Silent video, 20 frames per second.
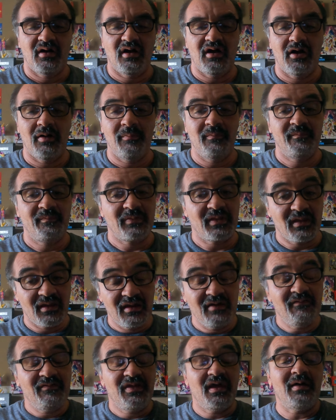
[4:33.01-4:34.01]
um,
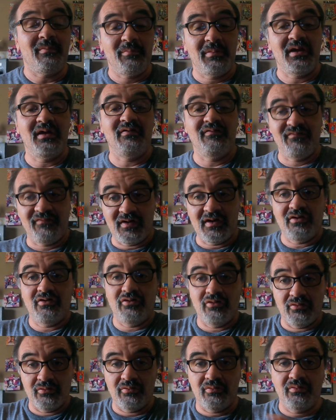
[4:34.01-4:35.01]
if that main
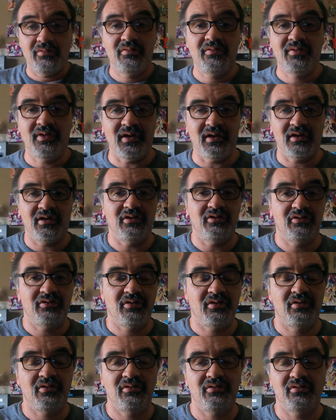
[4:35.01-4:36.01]
venue that
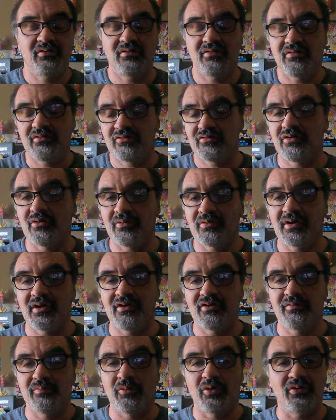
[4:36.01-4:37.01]
gets
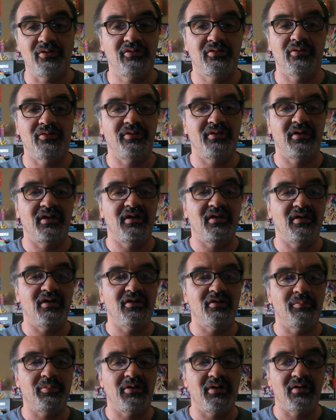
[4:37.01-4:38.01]
showcased more so than any
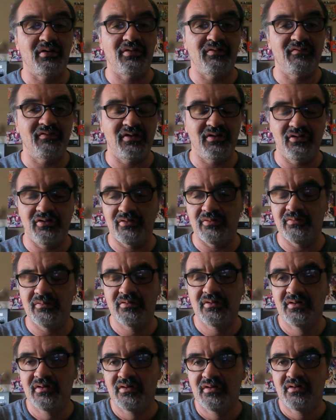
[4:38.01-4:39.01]
other part of the venue,
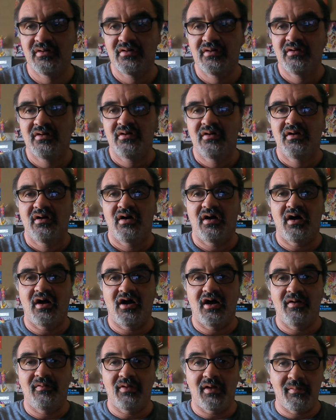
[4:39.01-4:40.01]

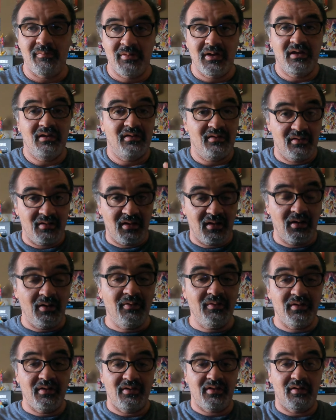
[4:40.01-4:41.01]
uh, that main
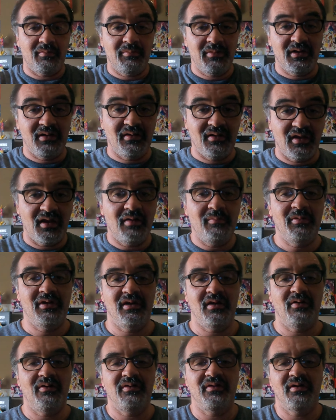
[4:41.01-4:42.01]
area, that main
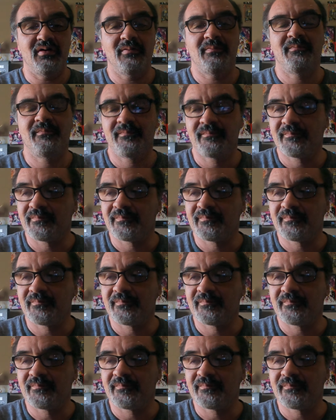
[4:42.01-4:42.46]
gaming area,